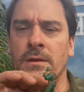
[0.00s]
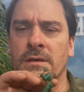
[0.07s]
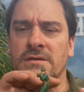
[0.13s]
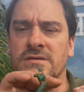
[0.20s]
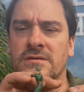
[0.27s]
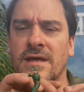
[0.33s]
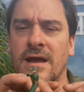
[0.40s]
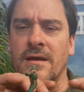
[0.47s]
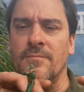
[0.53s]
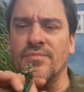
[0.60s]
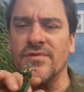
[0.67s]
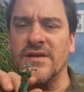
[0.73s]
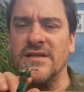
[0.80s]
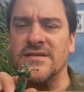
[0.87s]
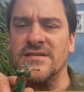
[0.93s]
so that
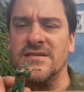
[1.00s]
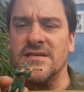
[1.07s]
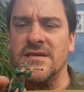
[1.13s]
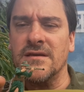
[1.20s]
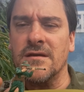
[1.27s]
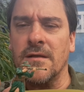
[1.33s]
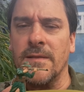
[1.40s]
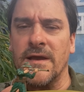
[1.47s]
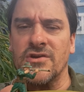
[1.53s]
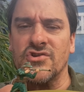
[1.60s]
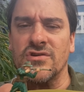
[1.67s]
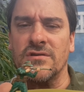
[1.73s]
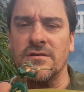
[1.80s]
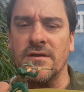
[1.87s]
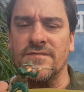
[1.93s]
completes the
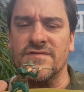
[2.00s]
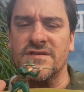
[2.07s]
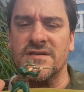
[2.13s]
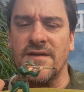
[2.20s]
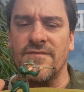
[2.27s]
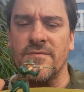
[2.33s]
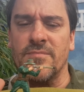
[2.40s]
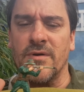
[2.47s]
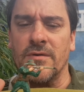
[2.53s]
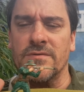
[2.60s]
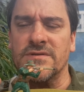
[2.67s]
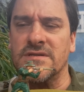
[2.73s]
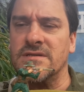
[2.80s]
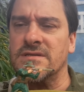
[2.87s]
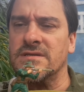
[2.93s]
collection of 7
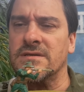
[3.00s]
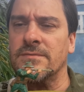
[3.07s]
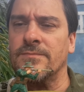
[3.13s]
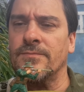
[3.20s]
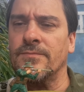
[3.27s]
poses.